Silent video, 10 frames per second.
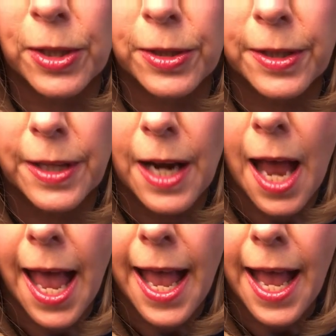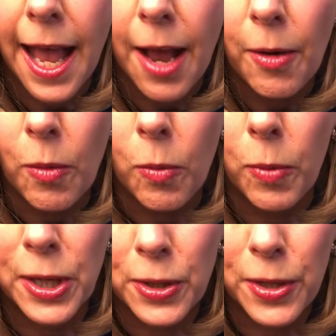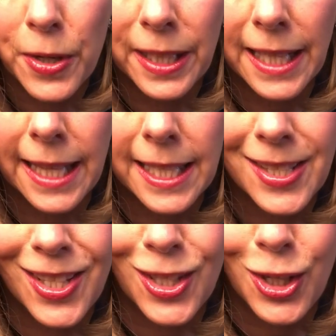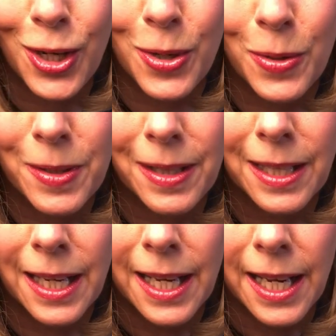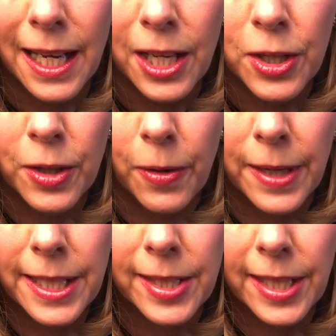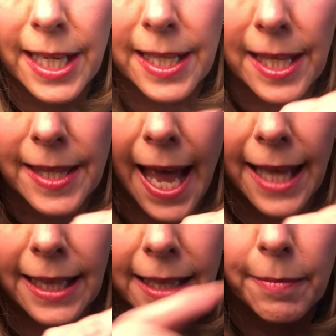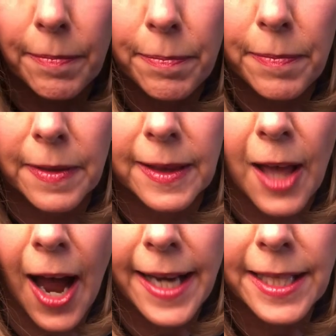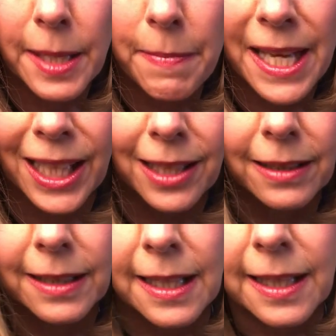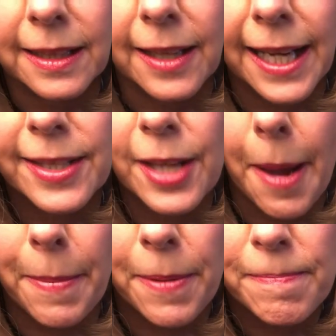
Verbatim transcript: you're, when your ukulele is in tune, you're going to see that that line in the middle lights up.